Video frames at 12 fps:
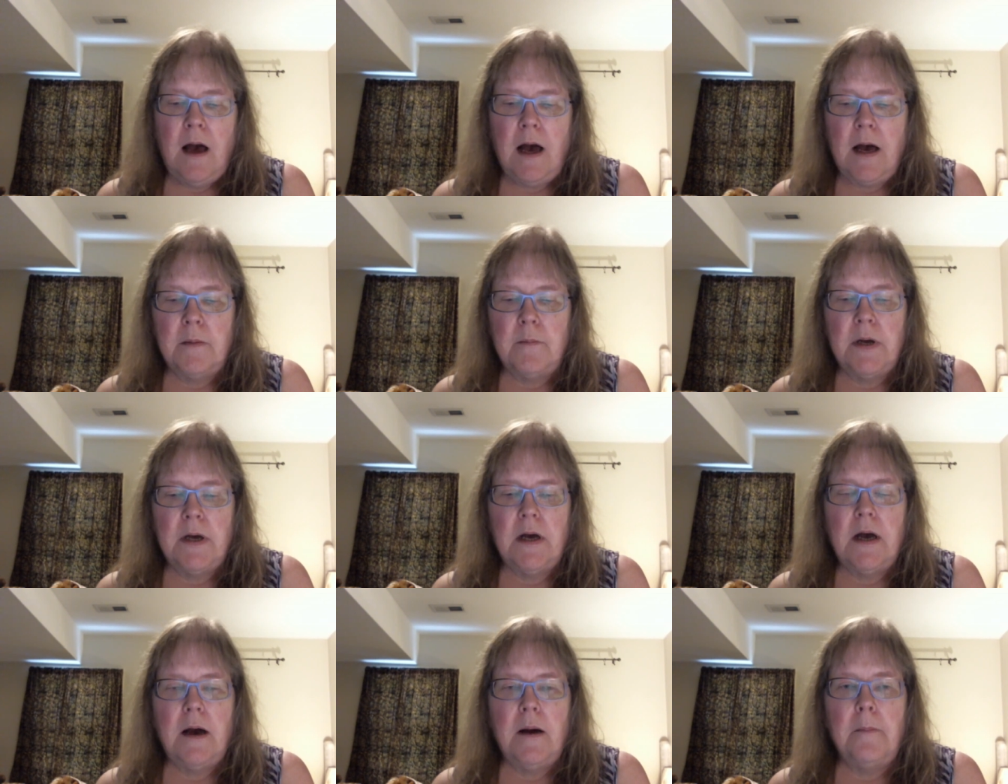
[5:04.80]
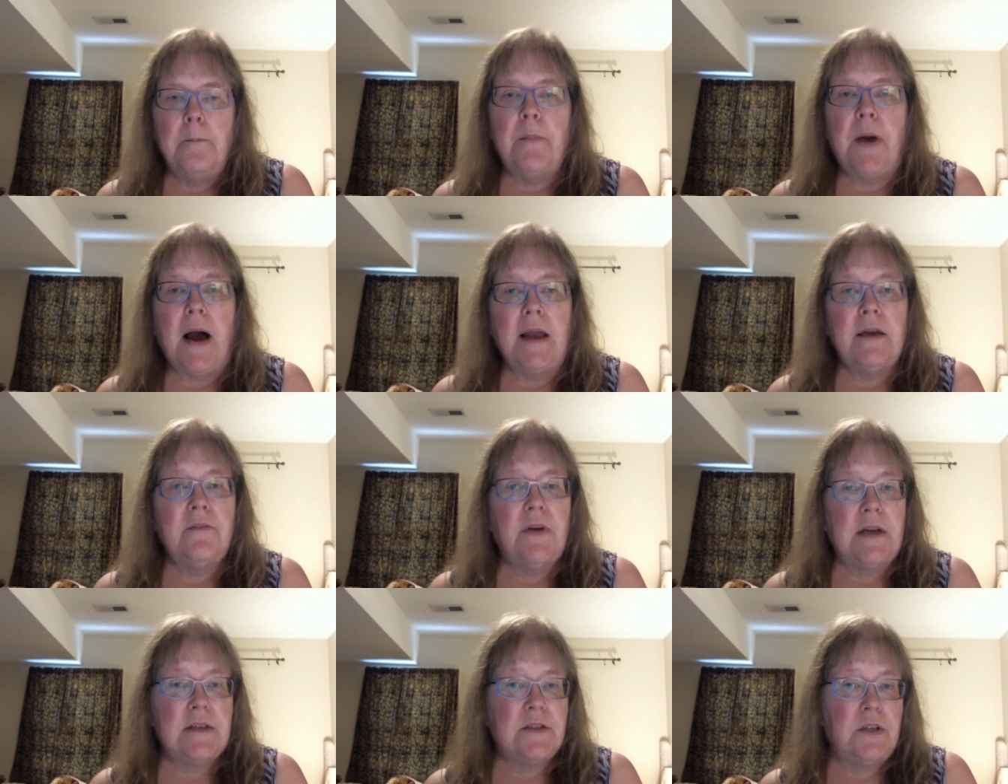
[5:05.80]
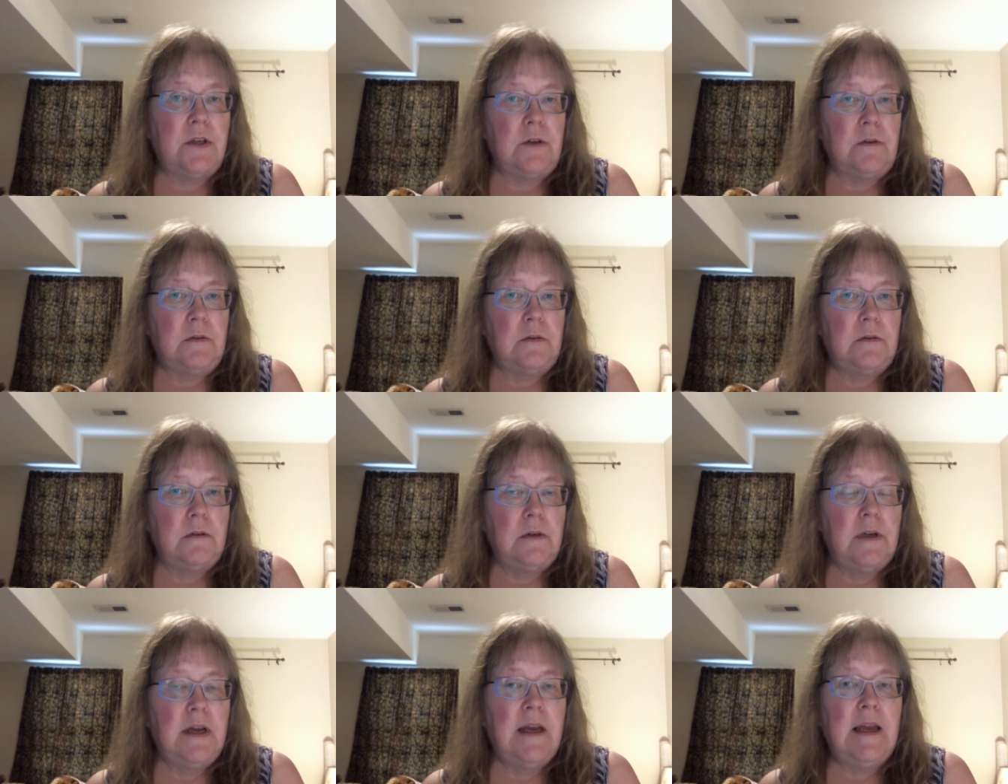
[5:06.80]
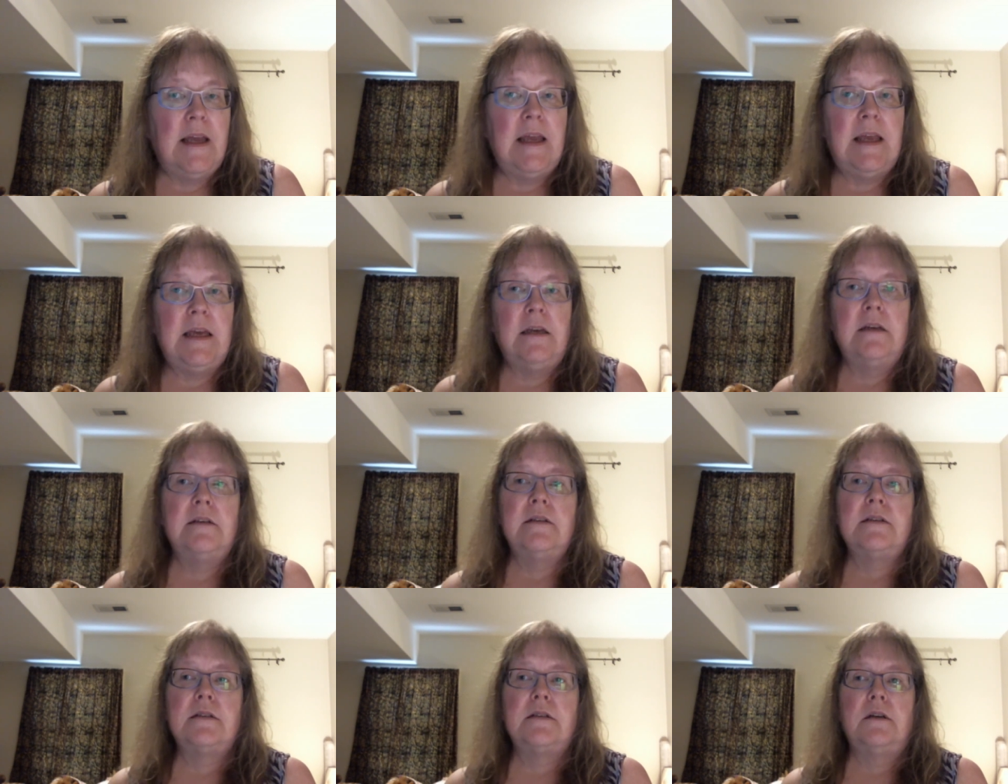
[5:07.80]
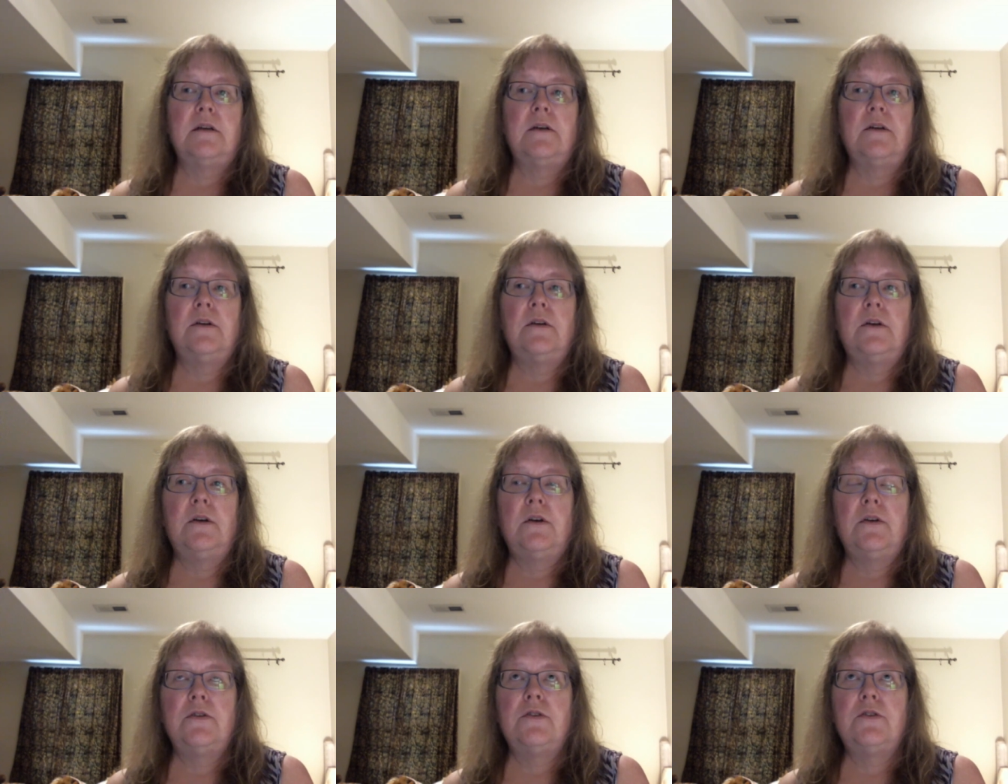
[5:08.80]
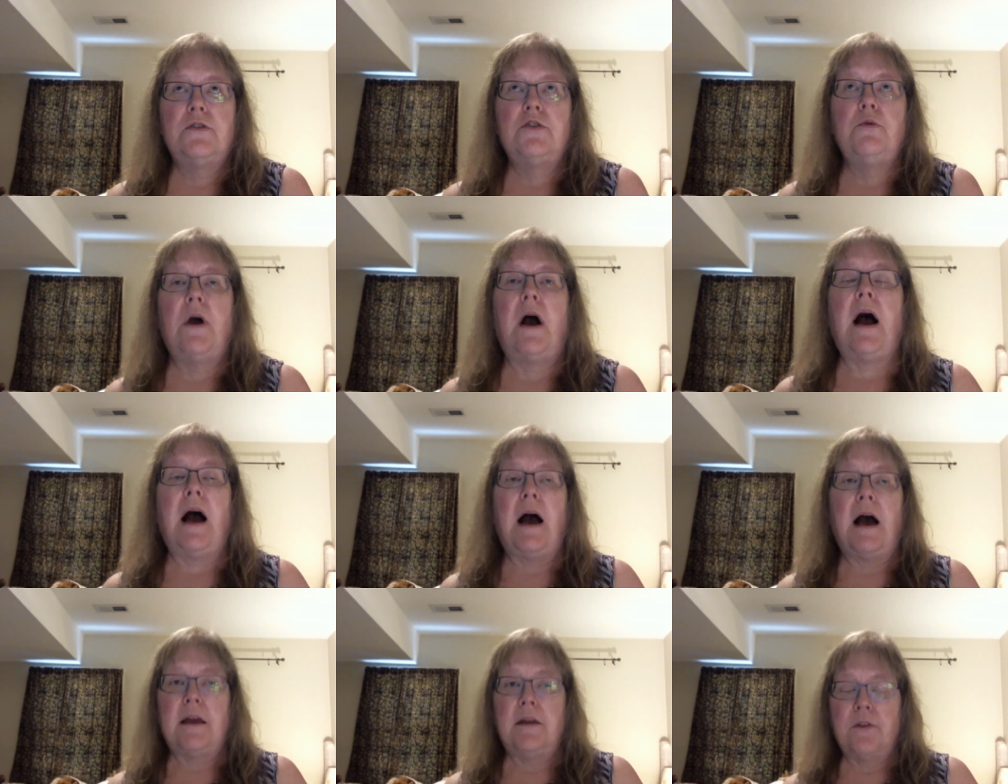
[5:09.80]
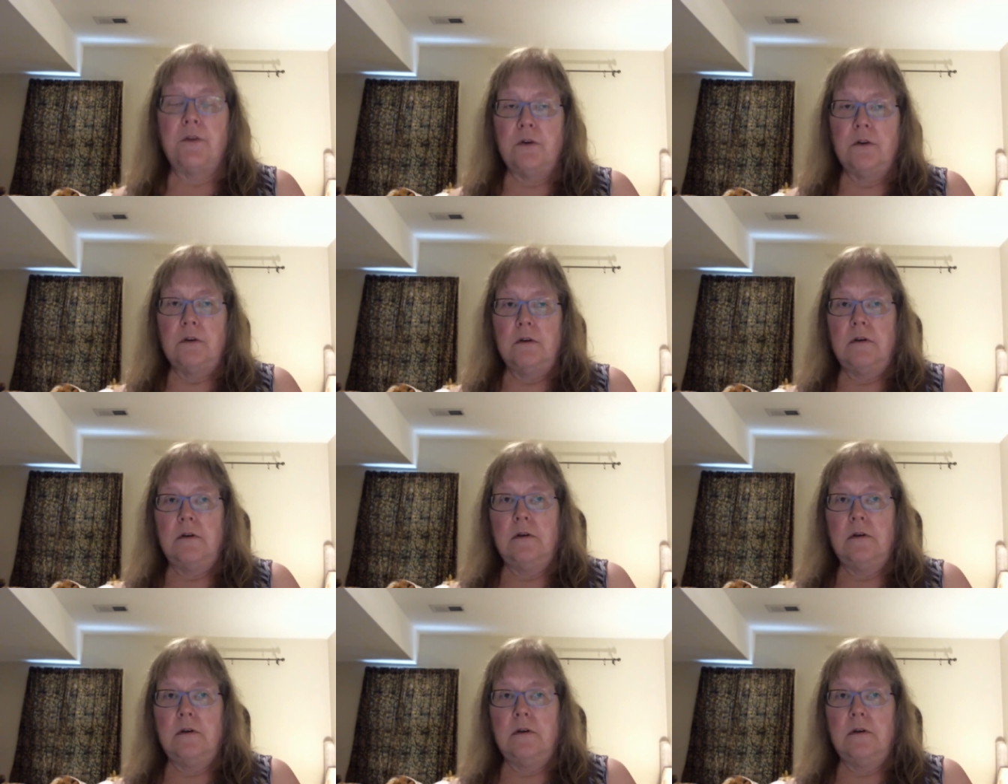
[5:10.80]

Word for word: Um, my advice to you is to either